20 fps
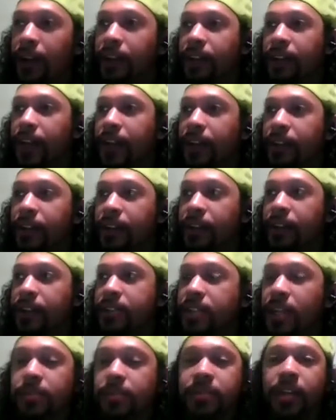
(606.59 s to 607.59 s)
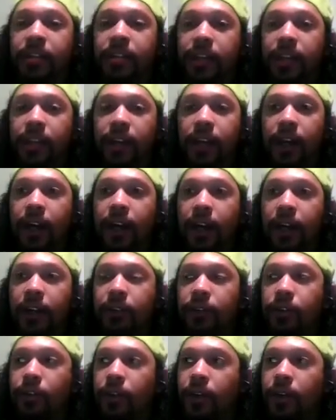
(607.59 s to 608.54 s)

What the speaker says: and like it seems like the